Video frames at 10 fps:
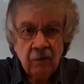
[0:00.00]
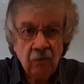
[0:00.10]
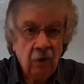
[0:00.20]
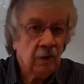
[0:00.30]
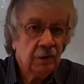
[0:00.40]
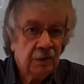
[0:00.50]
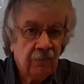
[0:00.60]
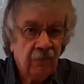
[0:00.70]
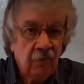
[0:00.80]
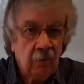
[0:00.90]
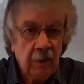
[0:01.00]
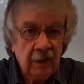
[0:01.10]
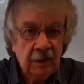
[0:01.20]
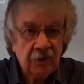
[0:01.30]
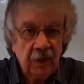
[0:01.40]
Ron's a
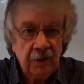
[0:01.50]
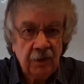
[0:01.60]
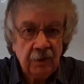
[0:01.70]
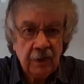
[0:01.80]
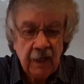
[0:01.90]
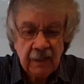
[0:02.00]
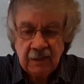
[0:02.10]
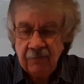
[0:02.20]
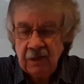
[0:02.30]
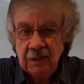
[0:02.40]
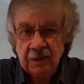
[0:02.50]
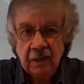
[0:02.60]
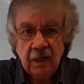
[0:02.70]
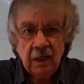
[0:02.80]
former trade union activist.